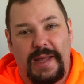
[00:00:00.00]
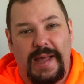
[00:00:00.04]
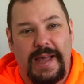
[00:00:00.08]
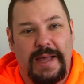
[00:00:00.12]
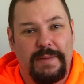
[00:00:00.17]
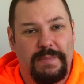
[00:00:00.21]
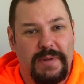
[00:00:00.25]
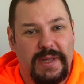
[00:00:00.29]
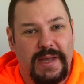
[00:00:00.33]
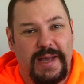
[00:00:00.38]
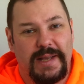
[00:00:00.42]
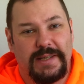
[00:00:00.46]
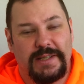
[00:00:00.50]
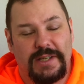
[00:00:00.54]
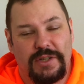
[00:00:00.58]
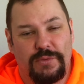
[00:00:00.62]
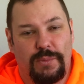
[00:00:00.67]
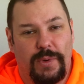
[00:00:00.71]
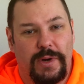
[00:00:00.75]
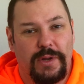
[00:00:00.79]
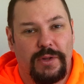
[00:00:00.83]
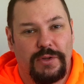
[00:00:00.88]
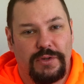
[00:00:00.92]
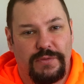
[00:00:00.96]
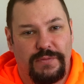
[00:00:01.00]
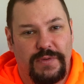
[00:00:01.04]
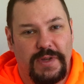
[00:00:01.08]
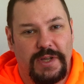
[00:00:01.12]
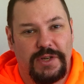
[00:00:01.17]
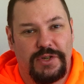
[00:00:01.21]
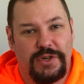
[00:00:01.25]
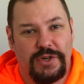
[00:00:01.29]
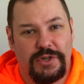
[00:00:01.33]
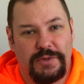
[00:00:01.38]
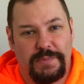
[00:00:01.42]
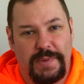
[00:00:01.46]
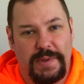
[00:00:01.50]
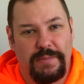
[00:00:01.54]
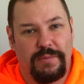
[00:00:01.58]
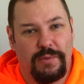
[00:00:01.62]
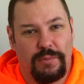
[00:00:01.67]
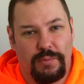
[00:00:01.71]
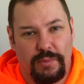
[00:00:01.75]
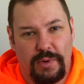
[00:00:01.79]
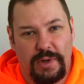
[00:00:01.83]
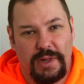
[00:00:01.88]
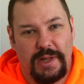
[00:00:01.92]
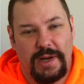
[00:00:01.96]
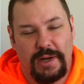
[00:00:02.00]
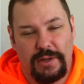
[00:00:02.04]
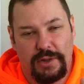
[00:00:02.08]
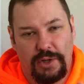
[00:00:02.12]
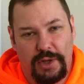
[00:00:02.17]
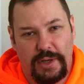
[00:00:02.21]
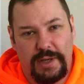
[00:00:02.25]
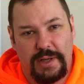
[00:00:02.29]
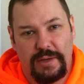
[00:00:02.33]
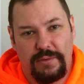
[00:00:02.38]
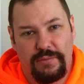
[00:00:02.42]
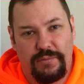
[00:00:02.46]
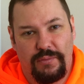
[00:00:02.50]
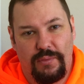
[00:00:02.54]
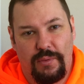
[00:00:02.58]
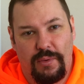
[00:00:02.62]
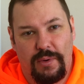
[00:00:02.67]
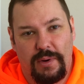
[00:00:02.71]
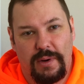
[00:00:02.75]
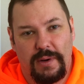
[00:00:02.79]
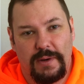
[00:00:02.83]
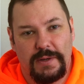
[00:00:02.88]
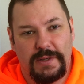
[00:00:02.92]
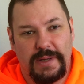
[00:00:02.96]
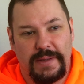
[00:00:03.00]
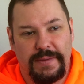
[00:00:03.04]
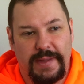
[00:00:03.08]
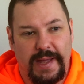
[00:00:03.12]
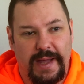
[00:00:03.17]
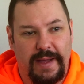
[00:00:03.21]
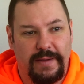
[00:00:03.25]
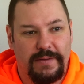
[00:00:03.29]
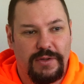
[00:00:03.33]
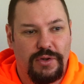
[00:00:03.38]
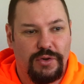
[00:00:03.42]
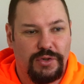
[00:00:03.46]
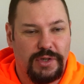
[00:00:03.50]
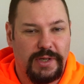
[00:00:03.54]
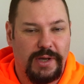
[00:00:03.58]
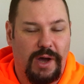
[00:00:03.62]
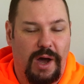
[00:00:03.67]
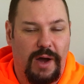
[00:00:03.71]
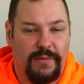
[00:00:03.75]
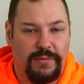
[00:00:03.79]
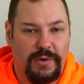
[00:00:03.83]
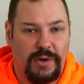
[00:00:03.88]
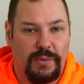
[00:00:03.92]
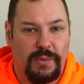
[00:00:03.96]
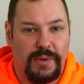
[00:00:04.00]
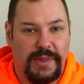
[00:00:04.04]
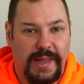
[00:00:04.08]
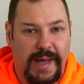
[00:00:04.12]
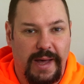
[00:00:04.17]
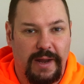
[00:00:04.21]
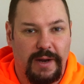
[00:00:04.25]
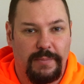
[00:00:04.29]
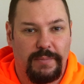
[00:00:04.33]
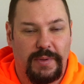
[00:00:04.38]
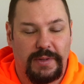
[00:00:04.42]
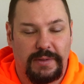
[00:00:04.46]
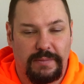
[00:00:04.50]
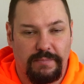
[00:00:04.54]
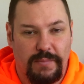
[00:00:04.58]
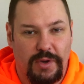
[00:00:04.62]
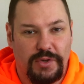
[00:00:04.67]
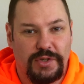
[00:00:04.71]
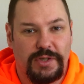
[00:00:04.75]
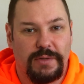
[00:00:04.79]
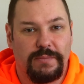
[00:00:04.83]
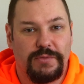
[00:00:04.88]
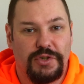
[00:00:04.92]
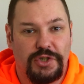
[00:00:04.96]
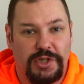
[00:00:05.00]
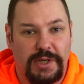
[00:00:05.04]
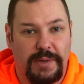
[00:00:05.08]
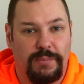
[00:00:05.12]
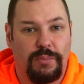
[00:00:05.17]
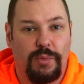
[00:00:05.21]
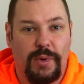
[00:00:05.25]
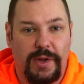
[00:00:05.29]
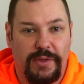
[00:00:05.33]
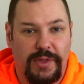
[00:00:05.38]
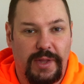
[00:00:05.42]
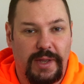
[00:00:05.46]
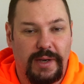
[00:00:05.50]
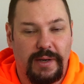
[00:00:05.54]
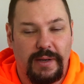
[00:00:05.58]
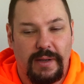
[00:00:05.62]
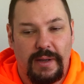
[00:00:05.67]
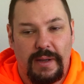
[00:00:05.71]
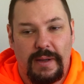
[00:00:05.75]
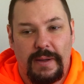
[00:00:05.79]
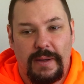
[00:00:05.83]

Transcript: ABS is one of those features people really are looking for, and they usually offer it without it, but most of them ship with it.